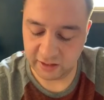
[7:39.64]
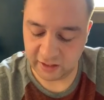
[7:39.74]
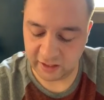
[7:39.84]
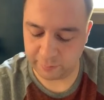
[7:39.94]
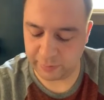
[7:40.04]

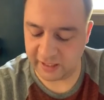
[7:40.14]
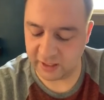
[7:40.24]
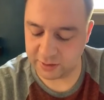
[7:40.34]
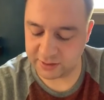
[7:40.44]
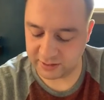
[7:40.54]
He had
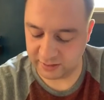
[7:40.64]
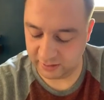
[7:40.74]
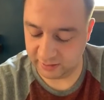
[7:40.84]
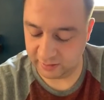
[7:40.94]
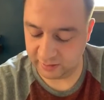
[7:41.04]
pale
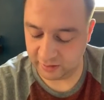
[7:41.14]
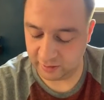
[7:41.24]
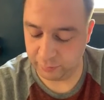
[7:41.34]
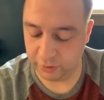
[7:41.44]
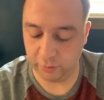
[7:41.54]
skin
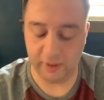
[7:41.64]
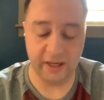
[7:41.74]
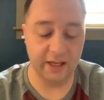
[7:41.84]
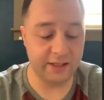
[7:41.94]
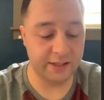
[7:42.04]
and blue
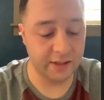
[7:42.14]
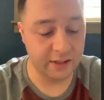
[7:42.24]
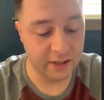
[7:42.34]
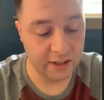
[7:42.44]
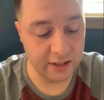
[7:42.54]
eyes.
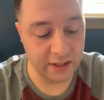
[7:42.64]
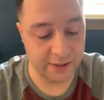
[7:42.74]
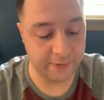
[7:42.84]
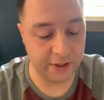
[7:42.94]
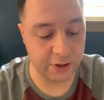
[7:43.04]

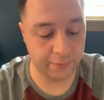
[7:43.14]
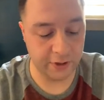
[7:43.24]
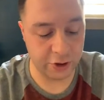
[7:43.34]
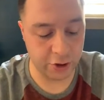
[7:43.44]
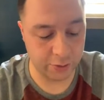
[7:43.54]
His facial
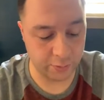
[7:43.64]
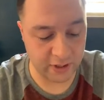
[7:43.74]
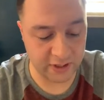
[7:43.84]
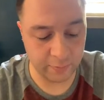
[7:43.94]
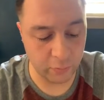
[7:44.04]
features
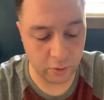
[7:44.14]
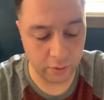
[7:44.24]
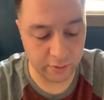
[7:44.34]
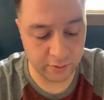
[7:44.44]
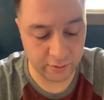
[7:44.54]
were oddly
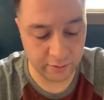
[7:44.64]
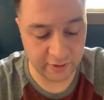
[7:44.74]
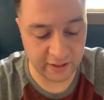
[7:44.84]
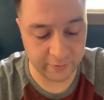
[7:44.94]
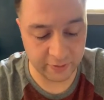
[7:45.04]
more
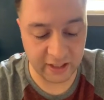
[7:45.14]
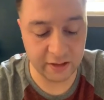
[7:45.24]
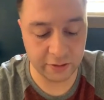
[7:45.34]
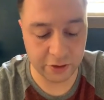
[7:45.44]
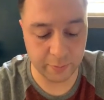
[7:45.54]
that of an
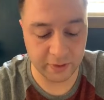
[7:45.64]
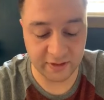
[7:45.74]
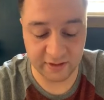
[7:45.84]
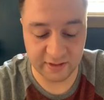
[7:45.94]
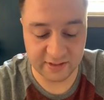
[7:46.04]

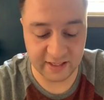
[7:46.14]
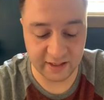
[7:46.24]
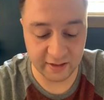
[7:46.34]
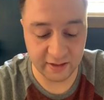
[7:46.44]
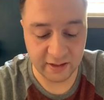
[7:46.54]
Englishman than an
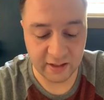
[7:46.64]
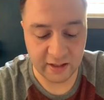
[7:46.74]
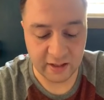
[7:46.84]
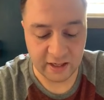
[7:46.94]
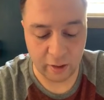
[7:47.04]
Italian.
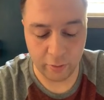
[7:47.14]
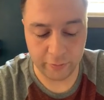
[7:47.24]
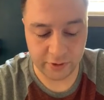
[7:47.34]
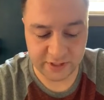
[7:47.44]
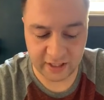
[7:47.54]

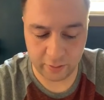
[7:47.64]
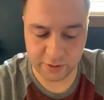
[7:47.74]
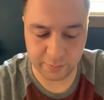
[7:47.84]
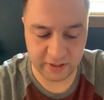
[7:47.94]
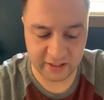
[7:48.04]
However, his hair
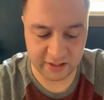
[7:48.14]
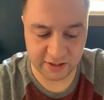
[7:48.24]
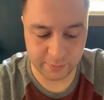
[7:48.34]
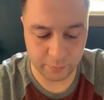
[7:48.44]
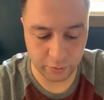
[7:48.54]
was black
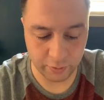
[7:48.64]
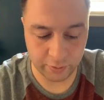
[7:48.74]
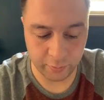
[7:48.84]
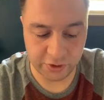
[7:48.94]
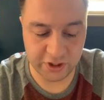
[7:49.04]
and smooth,
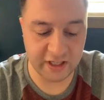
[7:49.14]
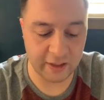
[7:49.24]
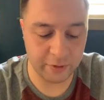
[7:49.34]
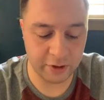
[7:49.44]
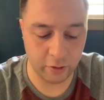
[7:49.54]
which he
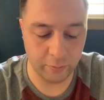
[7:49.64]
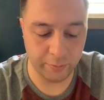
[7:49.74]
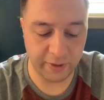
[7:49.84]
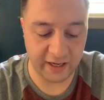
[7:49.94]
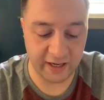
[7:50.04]
kept
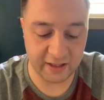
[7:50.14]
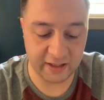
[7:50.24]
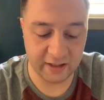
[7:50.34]
combed back